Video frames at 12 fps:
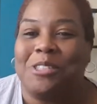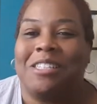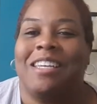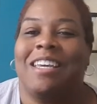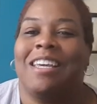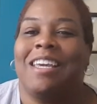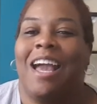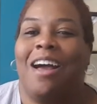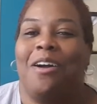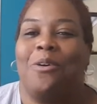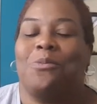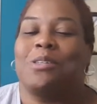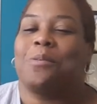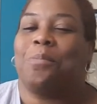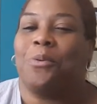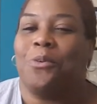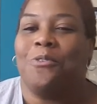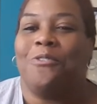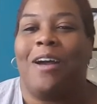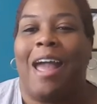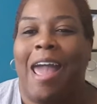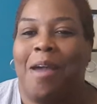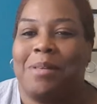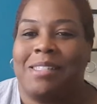She um, was approved for a
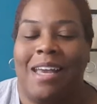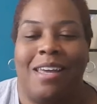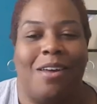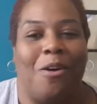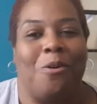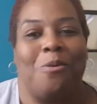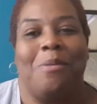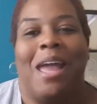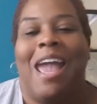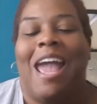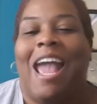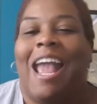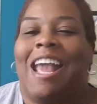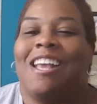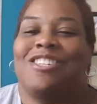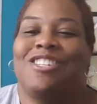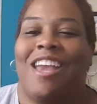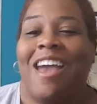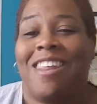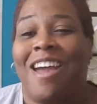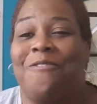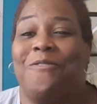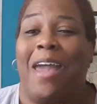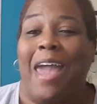Habitat home, and shout
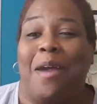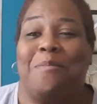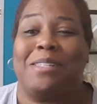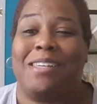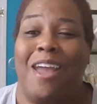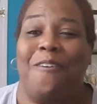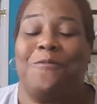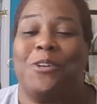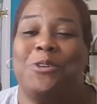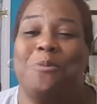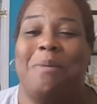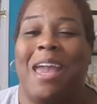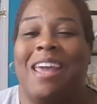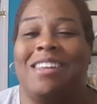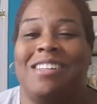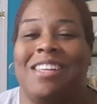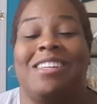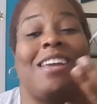out for Habitat for Humanity.